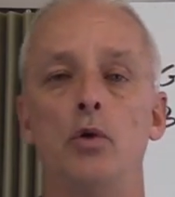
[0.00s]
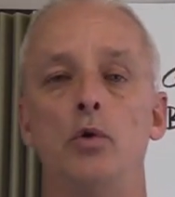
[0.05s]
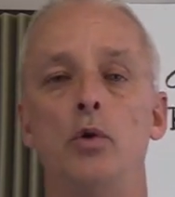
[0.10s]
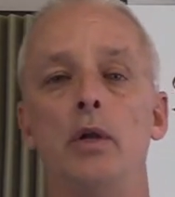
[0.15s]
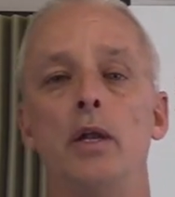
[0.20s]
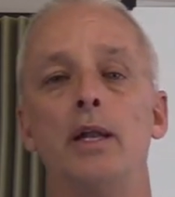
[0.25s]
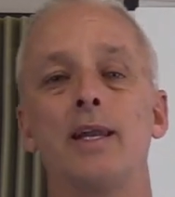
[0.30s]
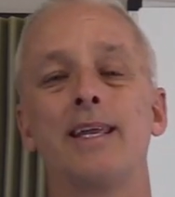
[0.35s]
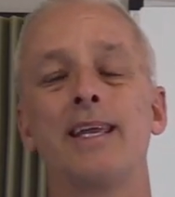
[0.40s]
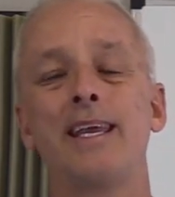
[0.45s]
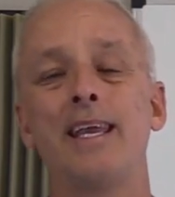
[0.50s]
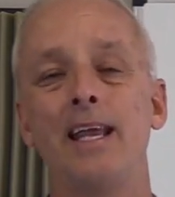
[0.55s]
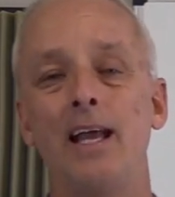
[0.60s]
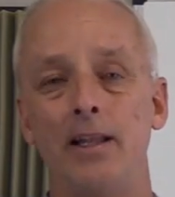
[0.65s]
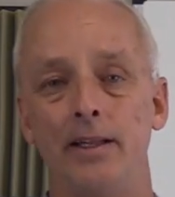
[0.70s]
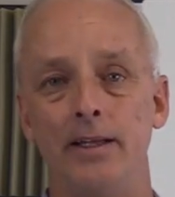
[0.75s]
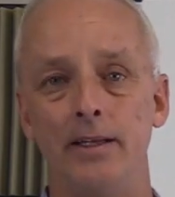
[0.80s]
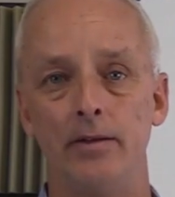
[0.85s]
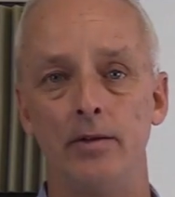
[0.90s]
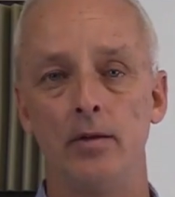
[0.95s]
you need to
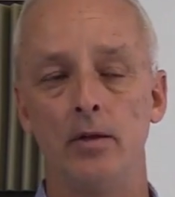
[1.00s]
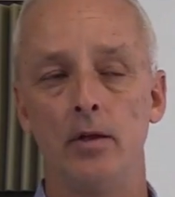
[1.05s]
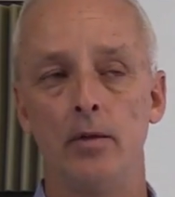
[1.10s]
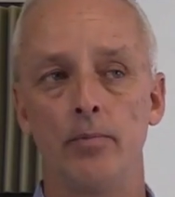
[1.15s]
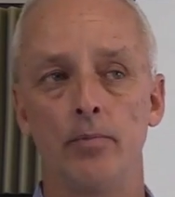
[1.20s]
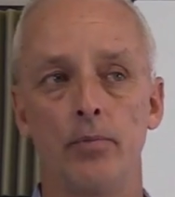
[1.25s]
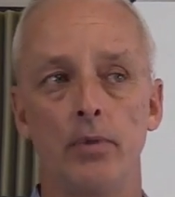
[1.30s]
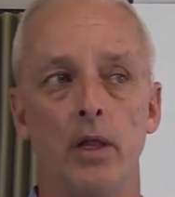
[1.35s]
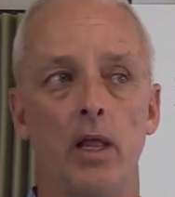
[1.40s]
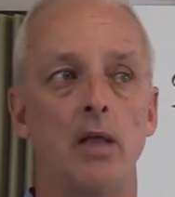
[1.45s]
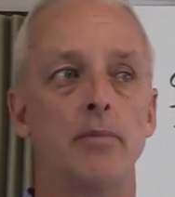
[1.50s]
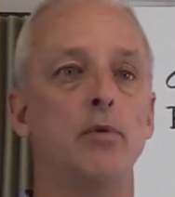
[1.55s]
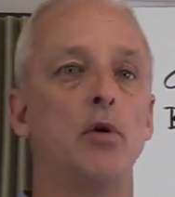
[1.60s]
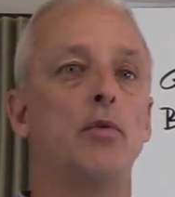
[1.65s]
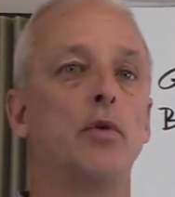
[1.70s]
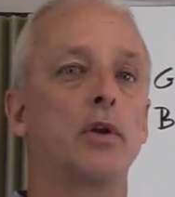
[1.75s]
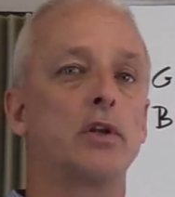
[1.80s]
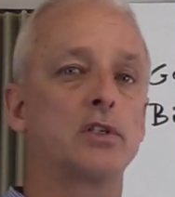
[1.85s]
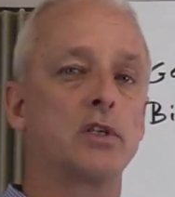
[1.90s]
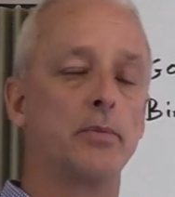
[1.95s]
kill it and
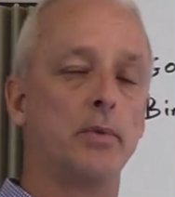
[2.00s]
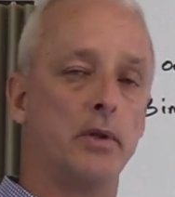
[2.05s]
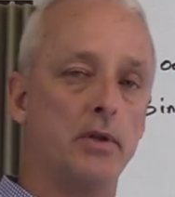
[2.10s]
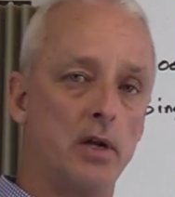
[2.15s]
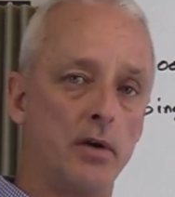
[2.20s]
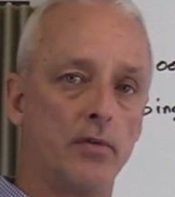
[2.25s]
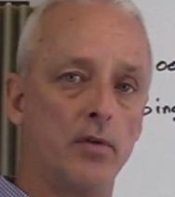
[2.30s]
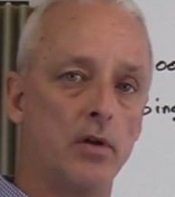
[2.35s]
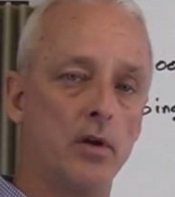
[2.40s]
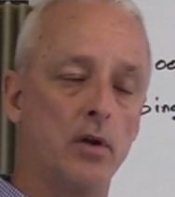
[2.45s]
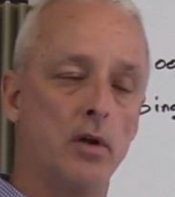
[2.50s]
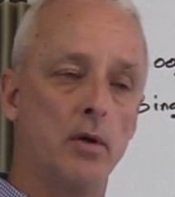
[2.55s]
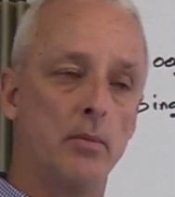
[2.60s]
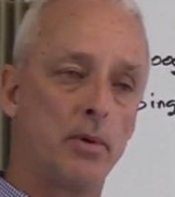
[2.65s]
move on to something different.